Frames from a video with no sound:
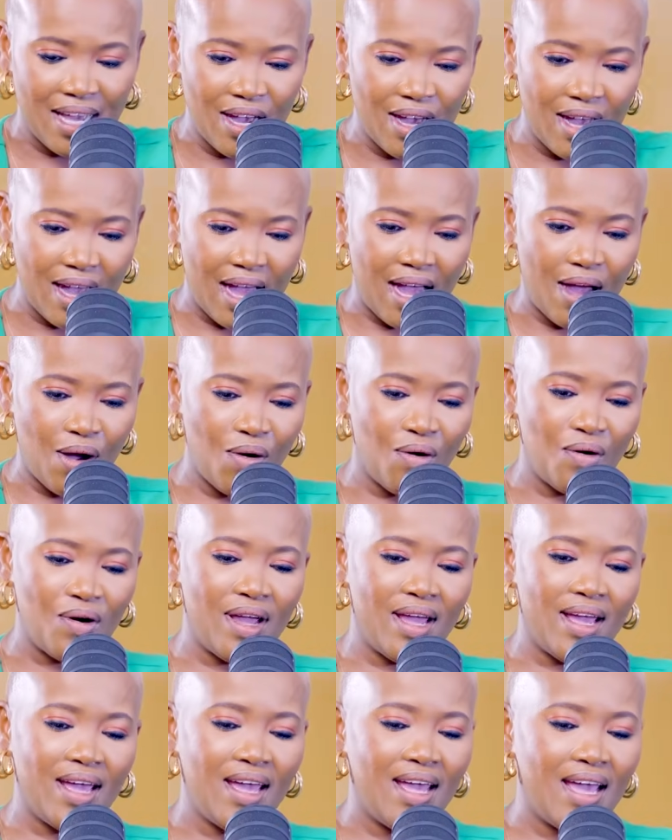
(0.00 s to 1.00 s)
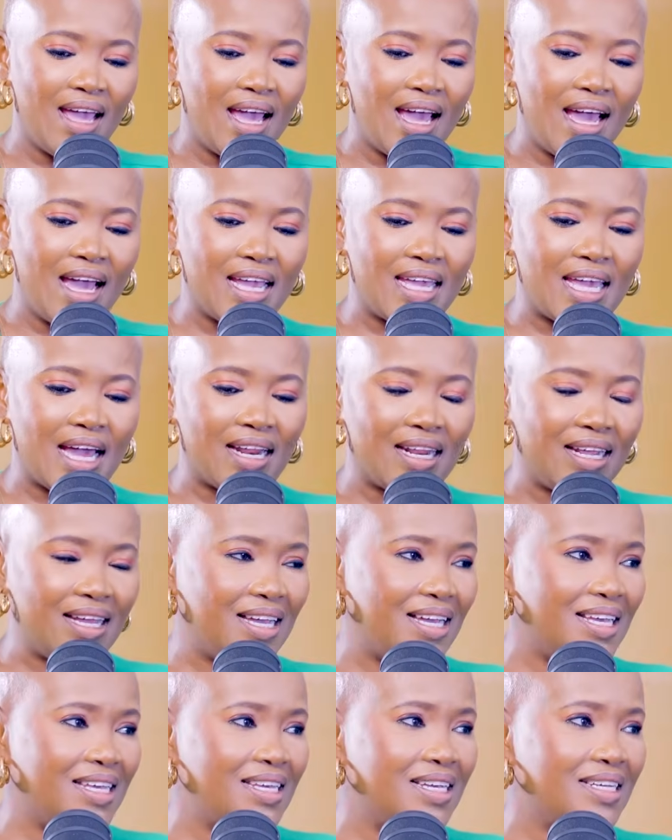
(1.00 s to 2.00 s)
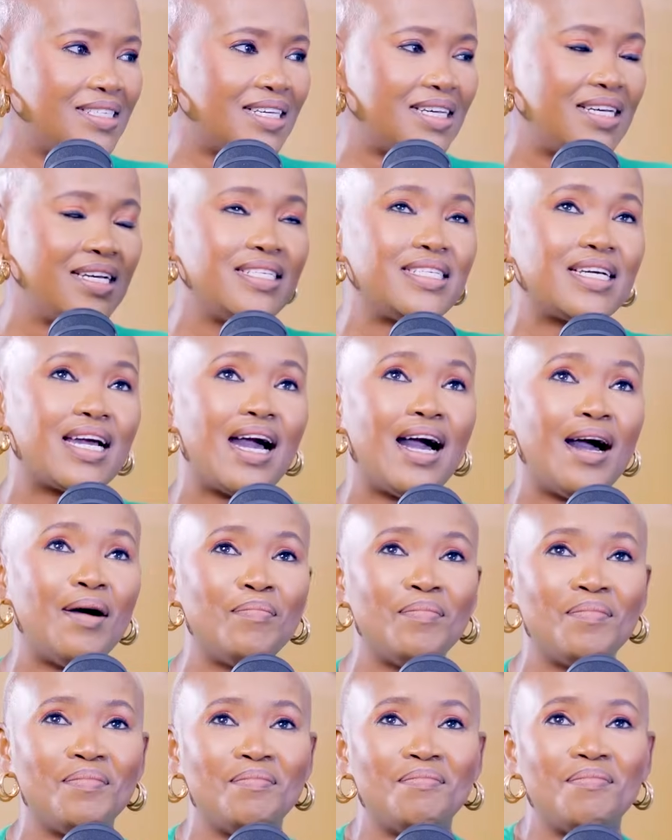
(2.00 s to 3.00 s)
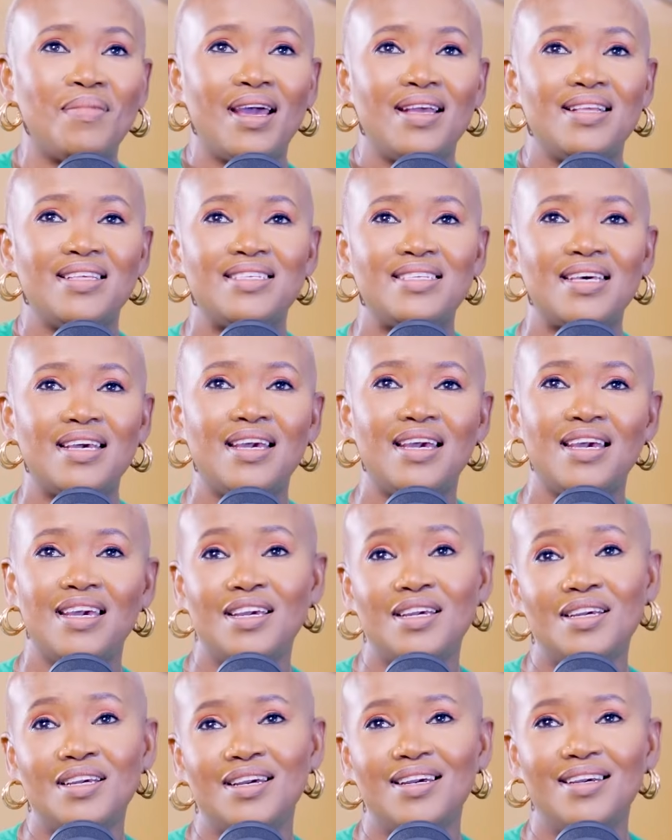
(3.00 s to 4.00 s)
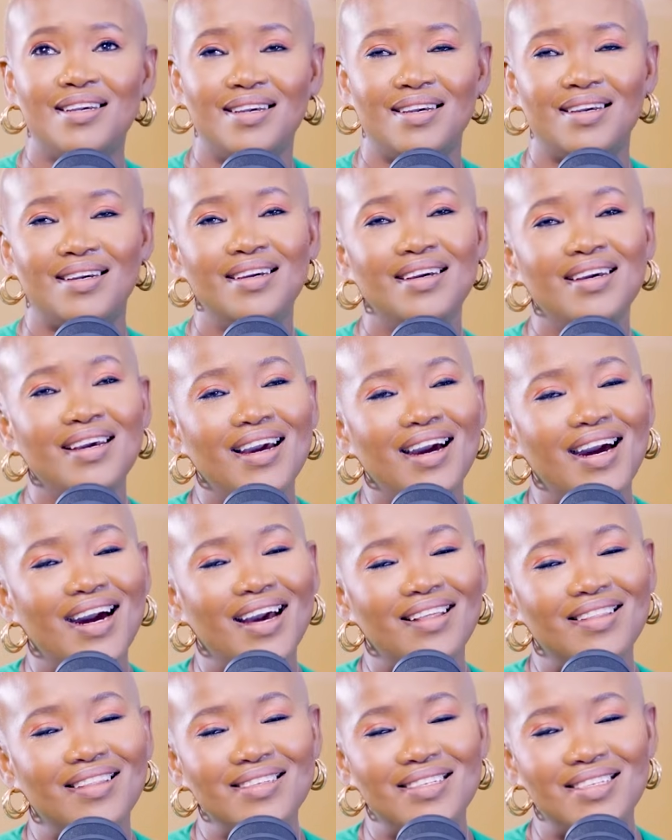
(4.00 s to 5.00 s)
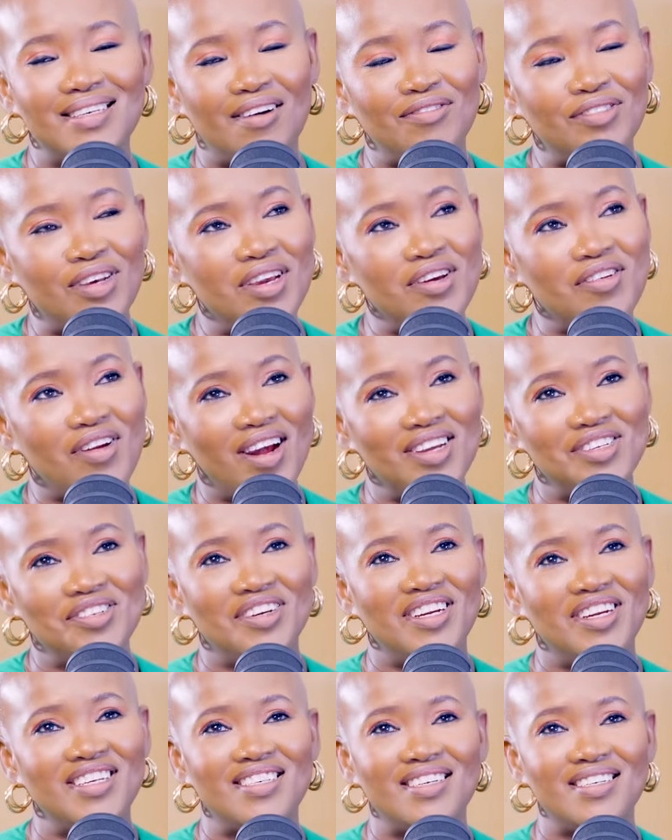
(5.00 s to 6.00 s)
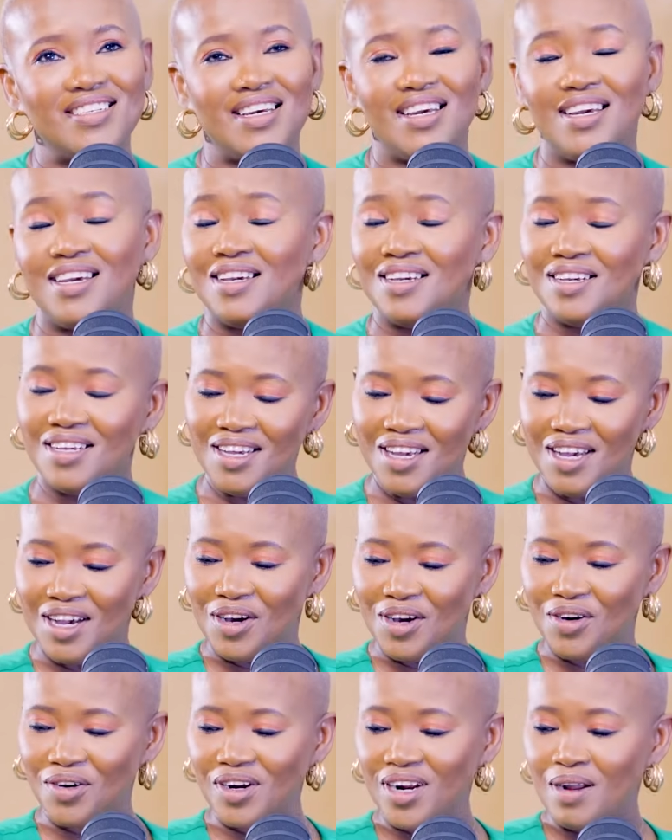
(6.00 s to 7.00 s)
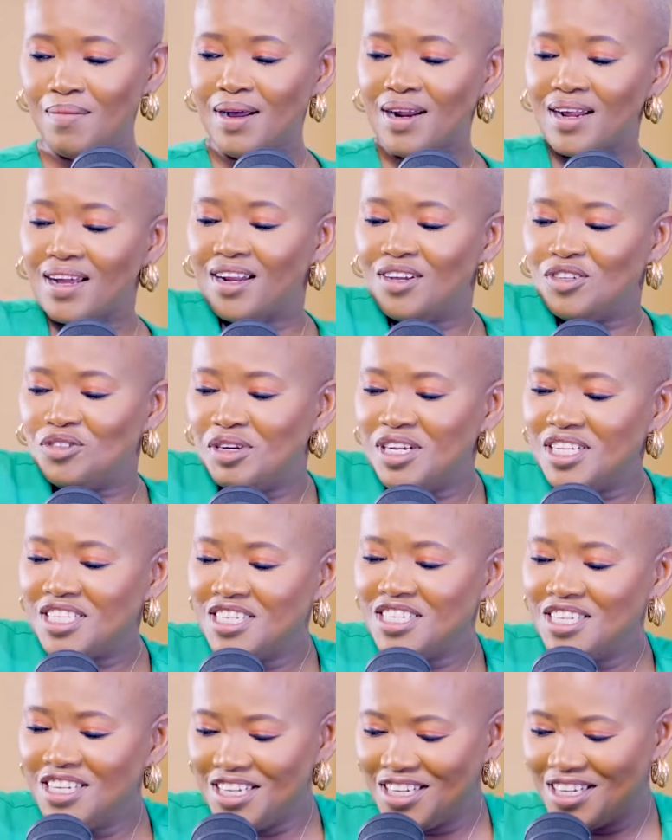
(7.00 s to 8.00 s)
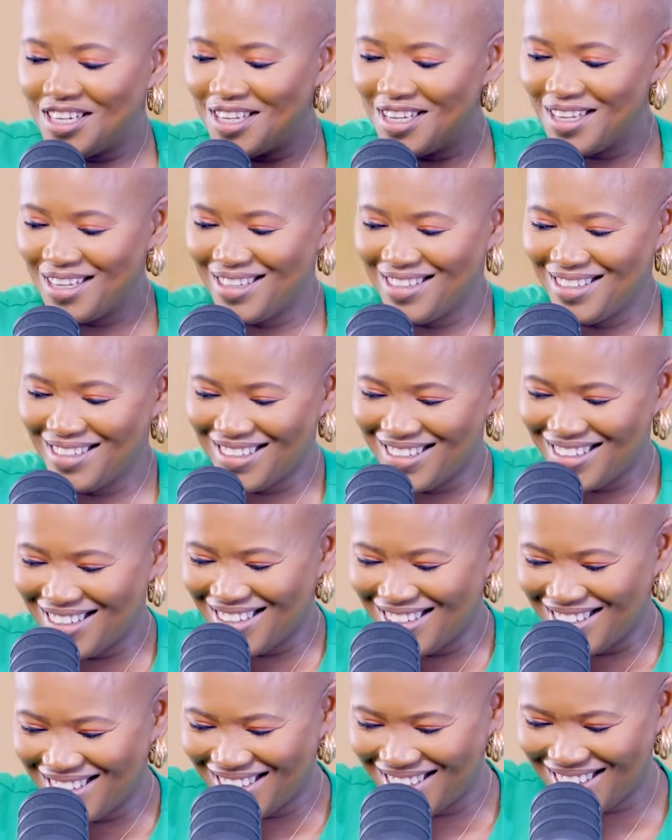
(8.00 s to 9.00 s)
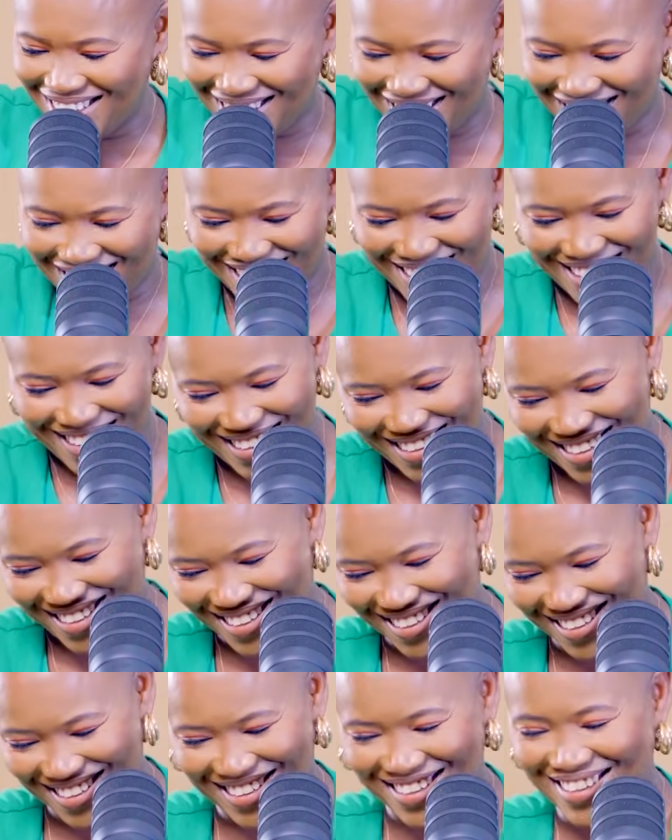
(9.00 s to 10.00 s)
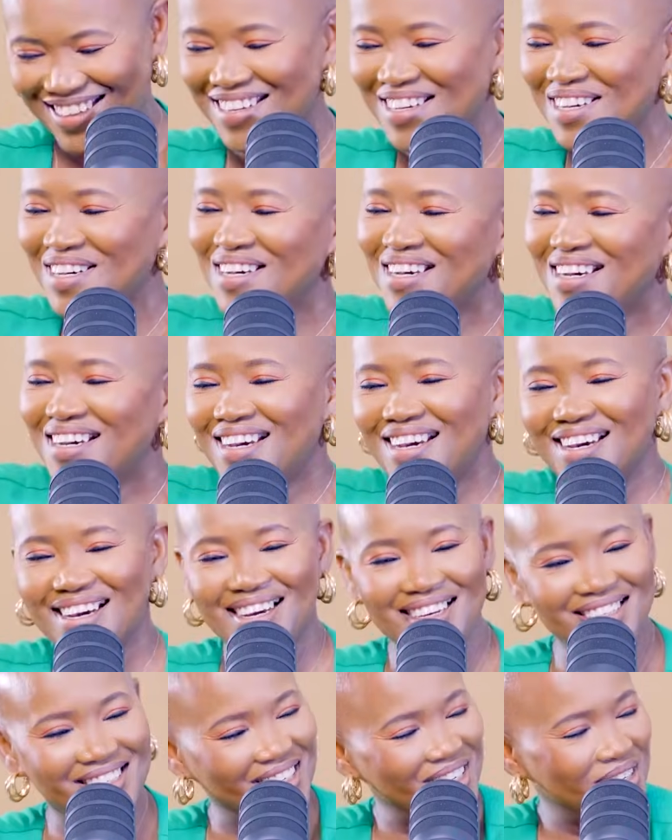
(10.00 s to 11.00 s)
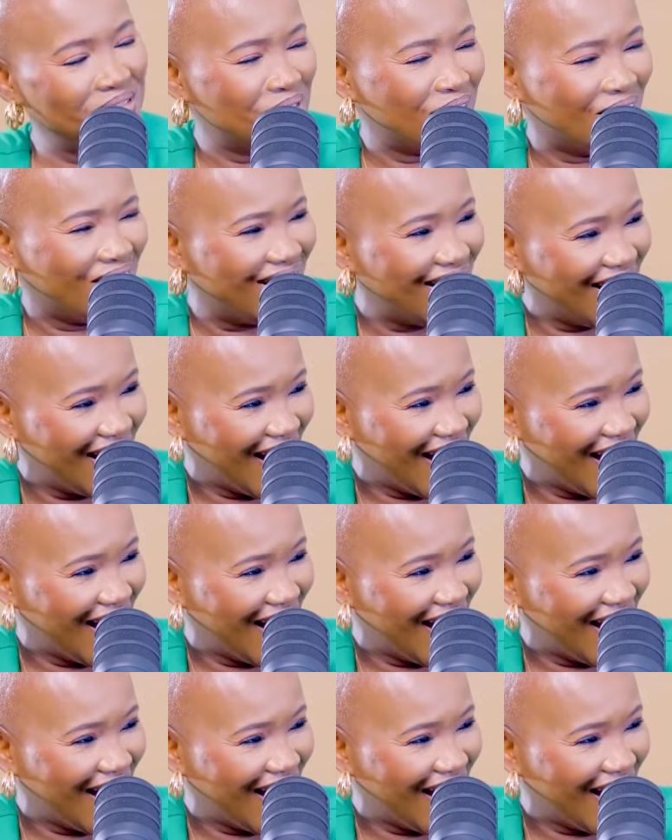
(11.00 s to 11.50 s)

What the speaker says: I love both of you. He'd come and say, I think it's after he graduated. Or never graduating. Hey, chilly boy.